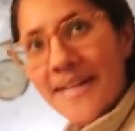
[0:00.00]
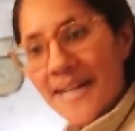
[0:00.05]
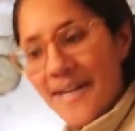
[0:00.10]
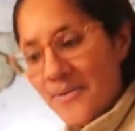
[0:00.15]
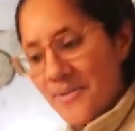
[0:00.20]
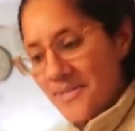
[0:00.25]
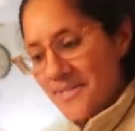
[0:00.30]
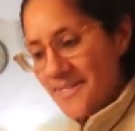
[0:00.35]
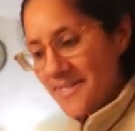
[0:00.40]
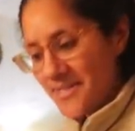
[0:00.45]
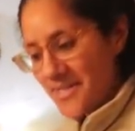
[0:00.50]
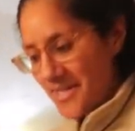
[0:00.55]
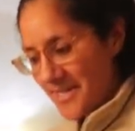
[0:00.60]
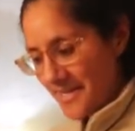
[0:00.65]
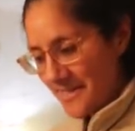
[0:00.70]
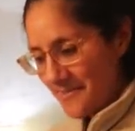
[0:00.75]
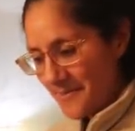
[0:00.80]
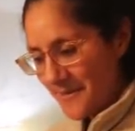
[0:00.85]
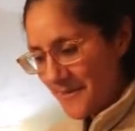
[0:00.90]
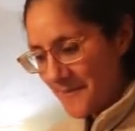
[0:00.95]
I was
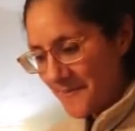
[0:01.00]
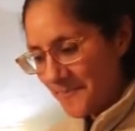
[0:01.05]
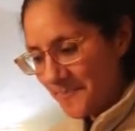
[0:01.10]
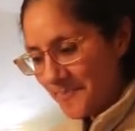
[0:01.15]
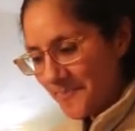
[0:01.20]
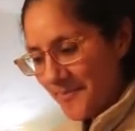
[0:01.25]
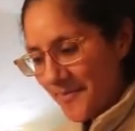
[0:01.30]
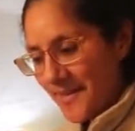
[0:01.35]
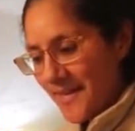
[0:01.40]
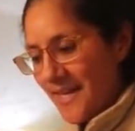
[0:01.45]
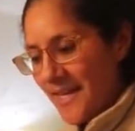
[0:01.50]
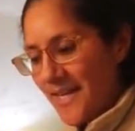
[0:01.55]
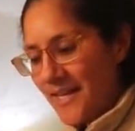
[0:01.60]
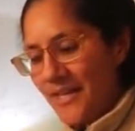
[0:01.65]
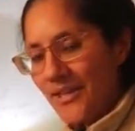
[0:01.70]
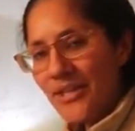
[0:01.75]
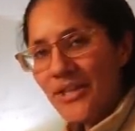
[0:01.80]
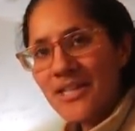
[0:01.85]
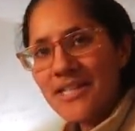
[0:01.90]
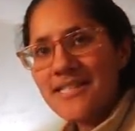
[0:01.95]
talking about.
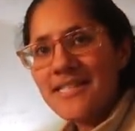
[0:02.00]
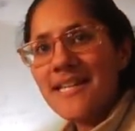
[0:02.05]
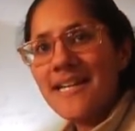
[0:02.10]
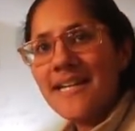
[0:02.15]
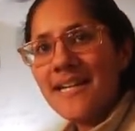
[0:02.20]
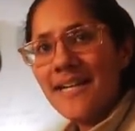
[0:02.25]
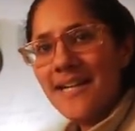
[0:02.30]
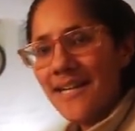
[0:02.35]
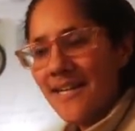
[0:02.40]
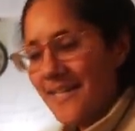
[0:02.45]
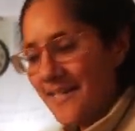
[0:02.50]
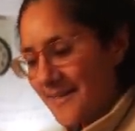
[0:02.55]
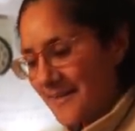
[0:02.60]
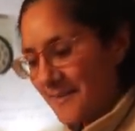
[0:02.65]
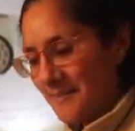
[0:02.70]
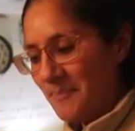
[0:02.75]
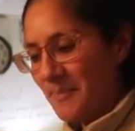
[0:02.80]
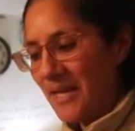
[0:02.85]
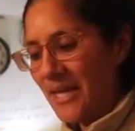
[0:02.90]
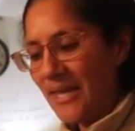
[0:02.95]
It looks like a
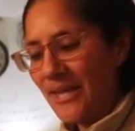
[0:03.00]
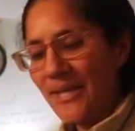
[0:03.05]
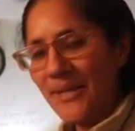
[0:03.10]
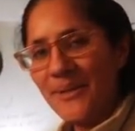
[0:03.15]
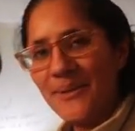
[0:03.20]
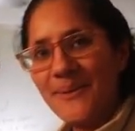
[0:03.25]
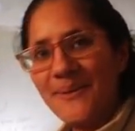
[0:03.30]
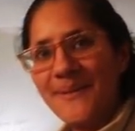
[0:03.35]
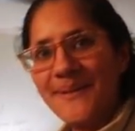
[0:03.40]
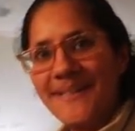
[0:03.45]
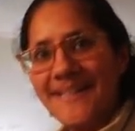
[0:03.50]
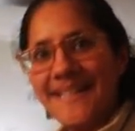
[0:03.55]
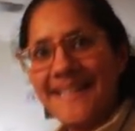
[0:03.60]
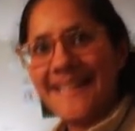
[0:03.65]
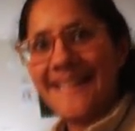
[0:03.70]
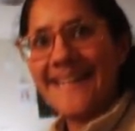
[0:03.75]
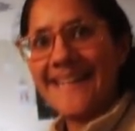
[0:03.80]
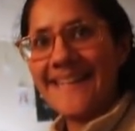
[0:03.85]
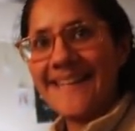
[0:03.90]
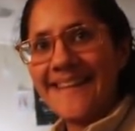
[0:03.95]
pillow
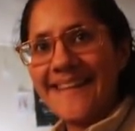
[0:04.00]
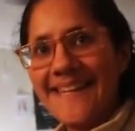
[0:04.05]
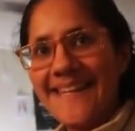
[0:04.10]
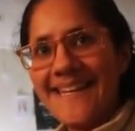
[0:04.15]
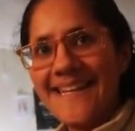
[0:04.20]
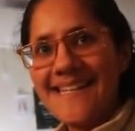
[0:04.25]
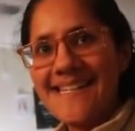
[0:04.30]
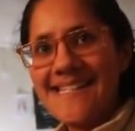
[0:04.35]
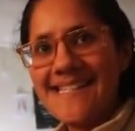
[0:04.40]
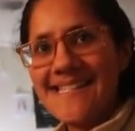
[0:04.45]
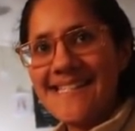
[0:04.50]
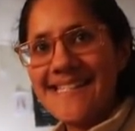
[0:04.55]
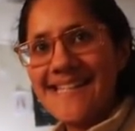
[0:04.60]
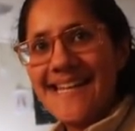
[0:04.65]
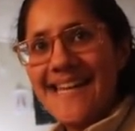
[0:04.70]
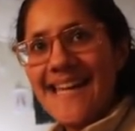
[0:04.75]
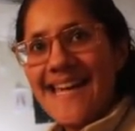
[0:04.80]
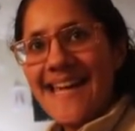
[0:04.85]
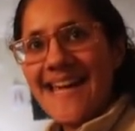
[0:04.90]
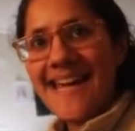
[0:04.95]
like this. And
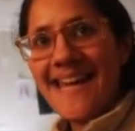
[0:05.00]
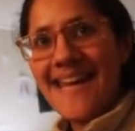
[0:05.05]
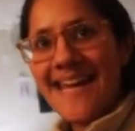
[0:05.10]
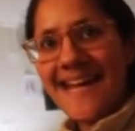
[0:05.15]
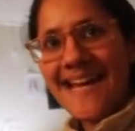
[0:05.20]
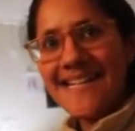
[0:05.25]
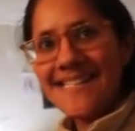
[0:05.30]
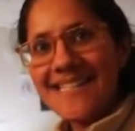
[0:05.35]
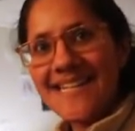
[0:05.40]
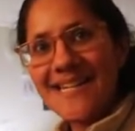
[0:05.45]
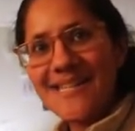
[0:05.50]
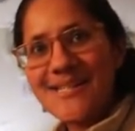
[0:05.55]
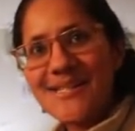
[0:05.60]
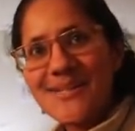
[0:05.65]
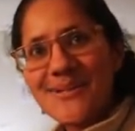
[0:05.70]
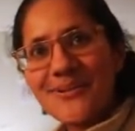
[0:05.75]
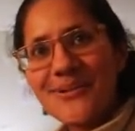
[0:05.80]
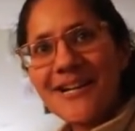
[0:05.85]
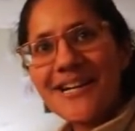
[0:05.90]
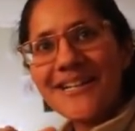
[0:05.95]
that is does it get like it has like
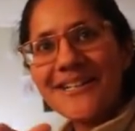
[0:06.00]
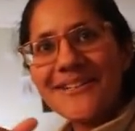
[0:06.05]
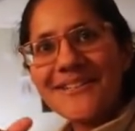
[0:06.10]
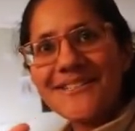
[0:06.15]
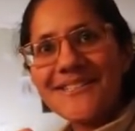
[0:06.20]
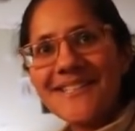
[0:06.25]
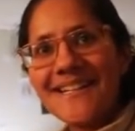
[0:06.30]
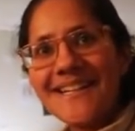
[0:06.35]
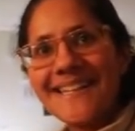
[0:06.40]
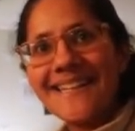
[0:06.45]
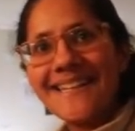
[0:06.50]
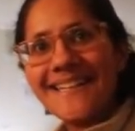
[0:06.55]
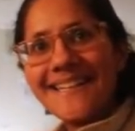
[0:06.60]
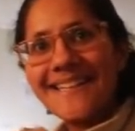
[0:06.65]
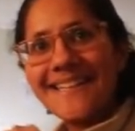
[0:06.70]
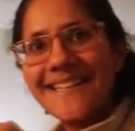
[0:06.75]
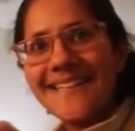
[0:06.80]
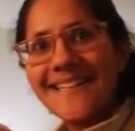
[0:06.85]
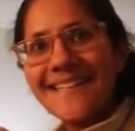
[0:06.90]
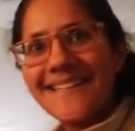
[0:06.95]
squares on it.
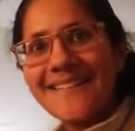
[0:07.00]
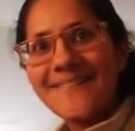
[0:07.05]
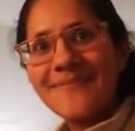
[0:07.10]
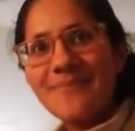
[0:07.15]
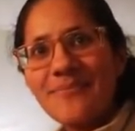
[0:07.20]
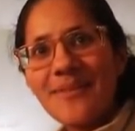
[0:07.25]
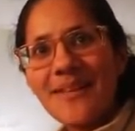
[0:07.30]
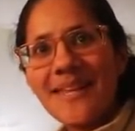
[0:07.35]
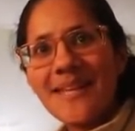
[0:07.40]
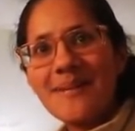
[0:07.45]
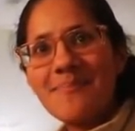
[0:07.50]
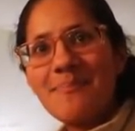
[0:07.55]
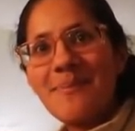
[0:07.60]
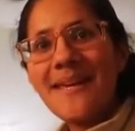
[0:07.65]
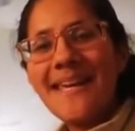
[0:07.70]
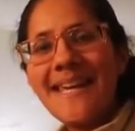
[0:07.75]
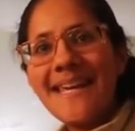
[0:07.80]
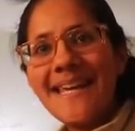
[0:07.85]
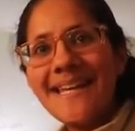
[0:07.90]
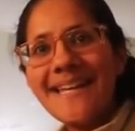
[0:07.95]
Yeah, yeah, yeah. I've seen those
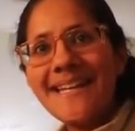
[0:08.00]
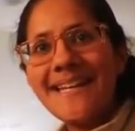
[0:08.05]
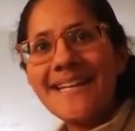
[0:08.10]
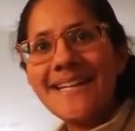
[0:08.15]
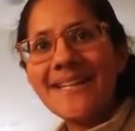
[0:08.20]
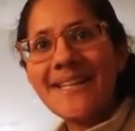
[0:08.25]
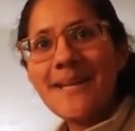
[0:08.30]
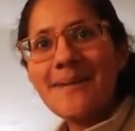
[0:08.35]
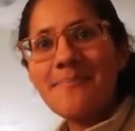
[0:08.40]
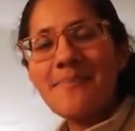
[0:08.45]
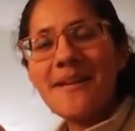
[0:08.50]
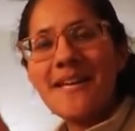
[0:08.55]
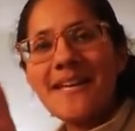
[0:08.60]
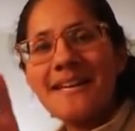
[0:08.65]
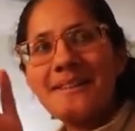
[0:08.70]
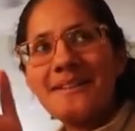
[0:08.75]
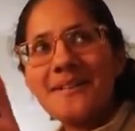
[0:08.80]
pink, before. Light pink.